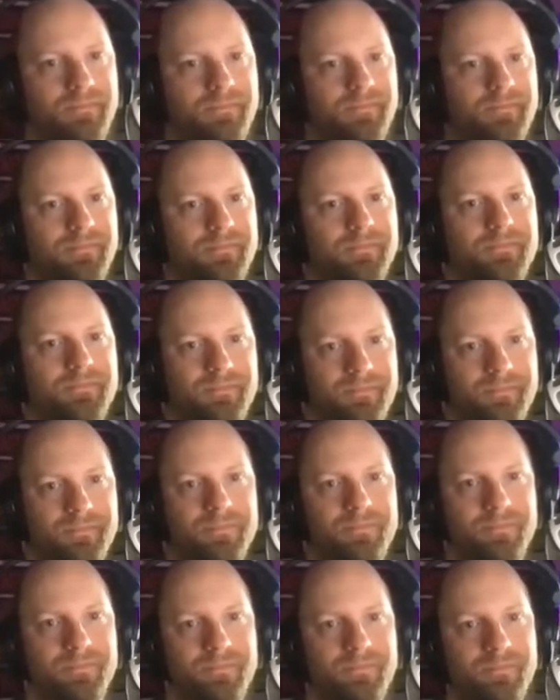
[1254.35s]

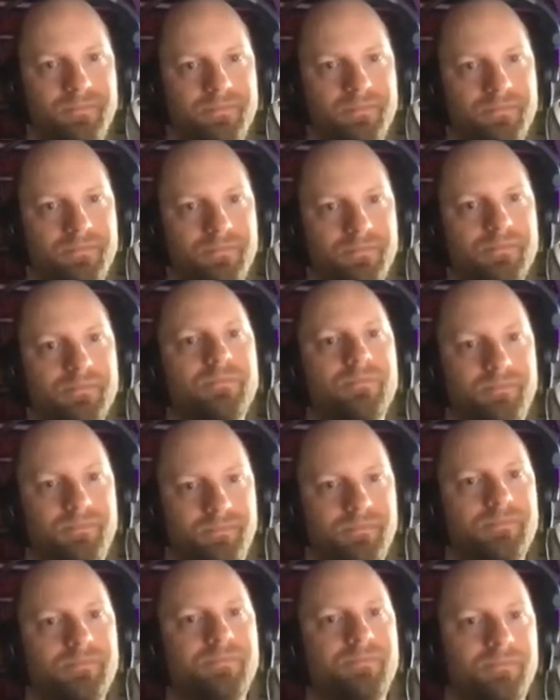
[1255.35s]

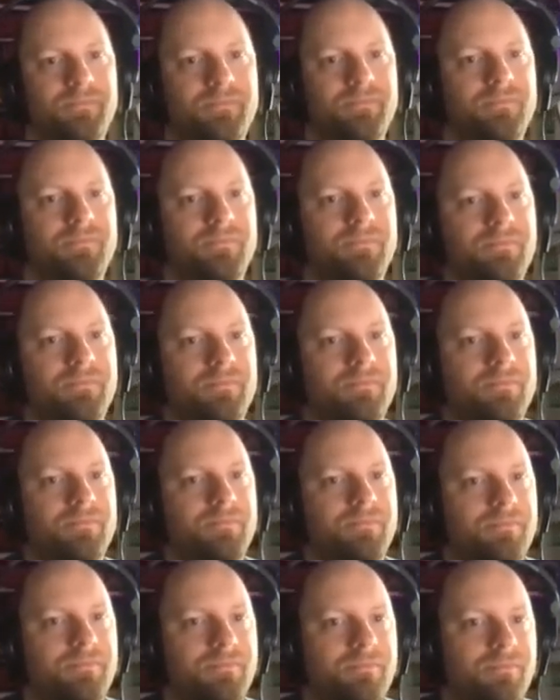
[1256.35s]

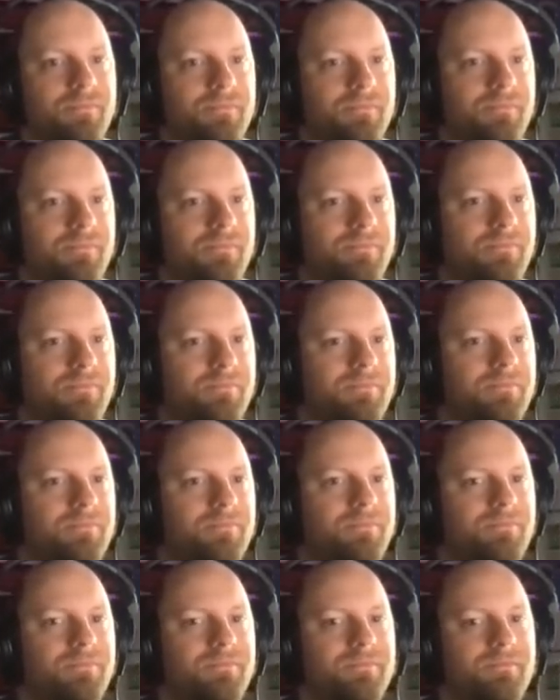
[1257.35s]

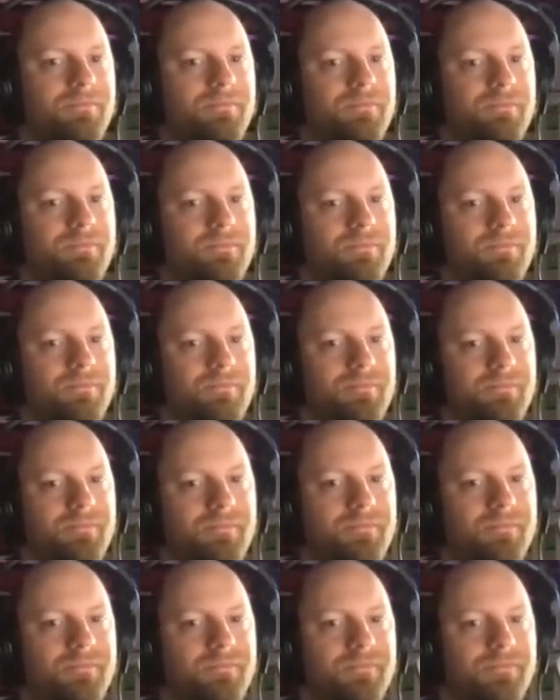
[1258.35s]

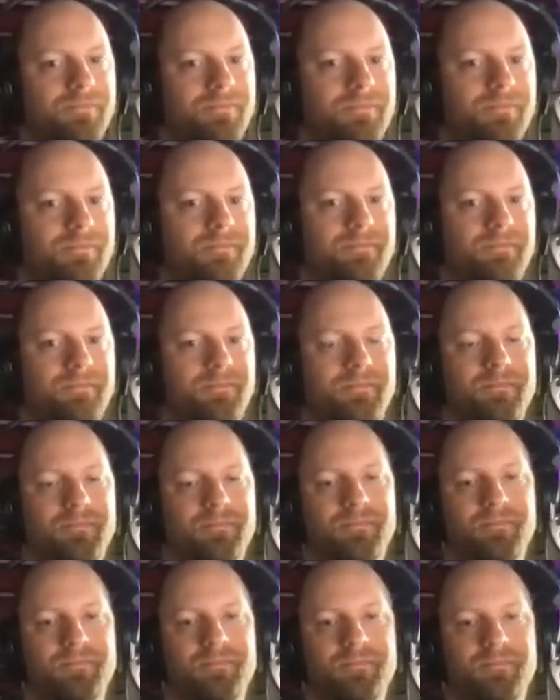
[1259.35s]

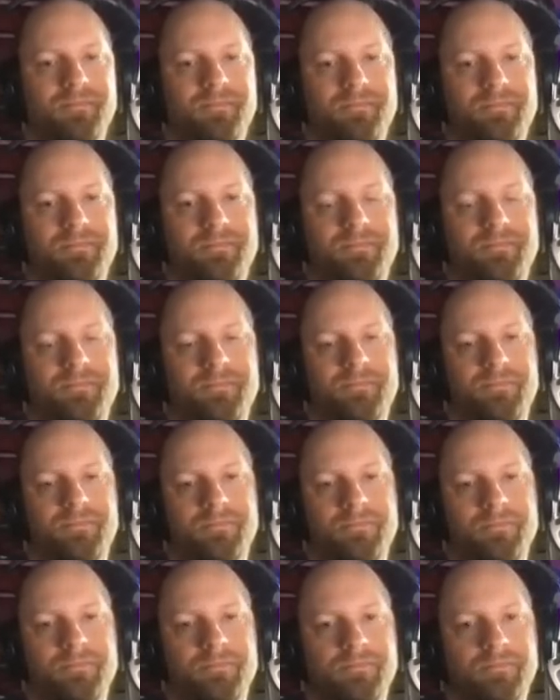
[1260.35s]

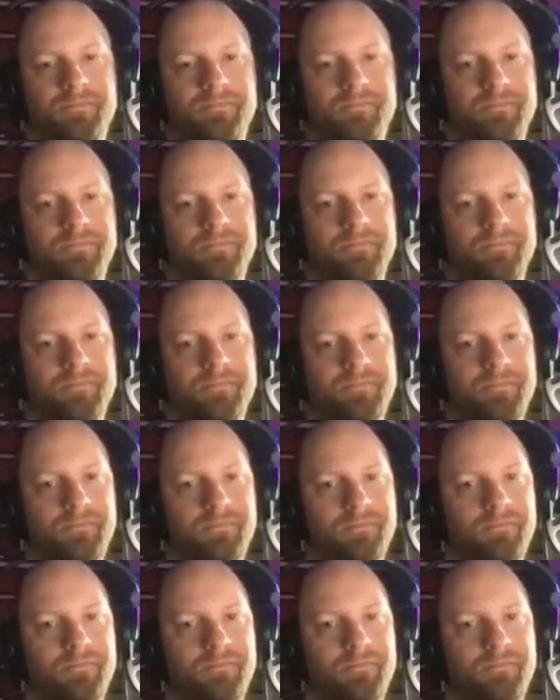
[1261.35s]
This person isn't speaking.